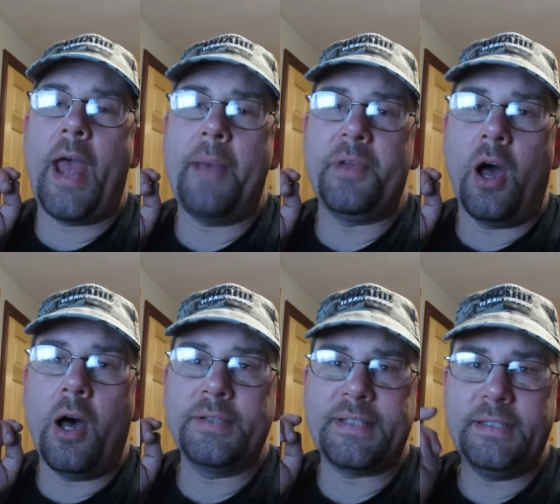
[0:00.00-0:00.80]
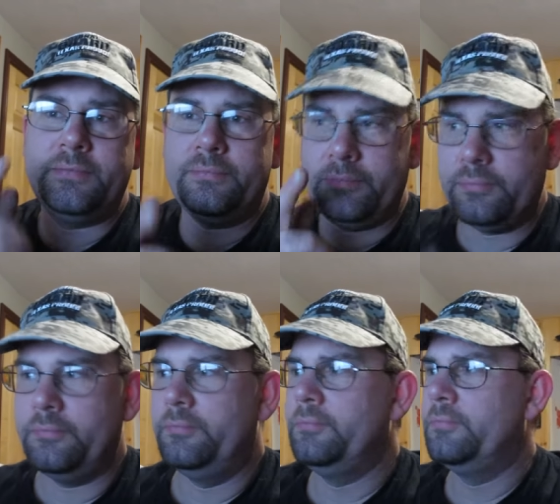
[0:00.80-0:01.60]
Happy haunting.
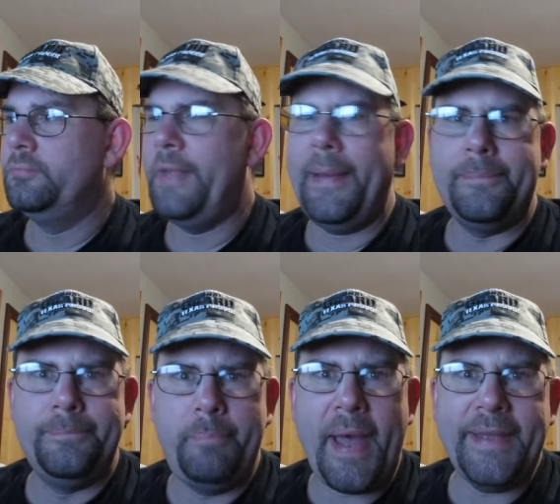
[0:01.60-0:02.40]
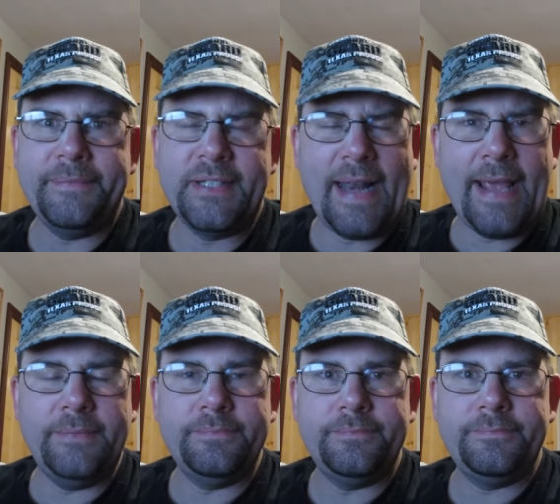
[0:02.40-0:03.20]
Yeah, bye. Good night.